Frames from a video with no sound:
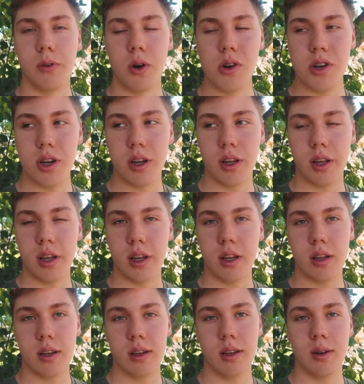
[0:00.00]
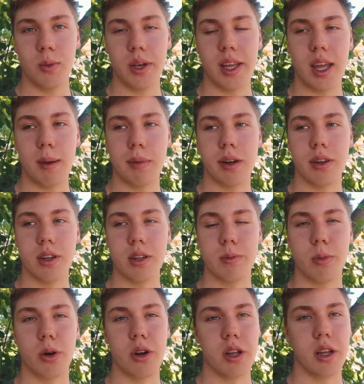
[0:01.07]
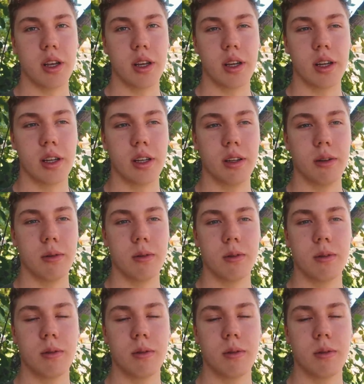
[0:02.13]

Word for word: unfortunately, we came out this morning and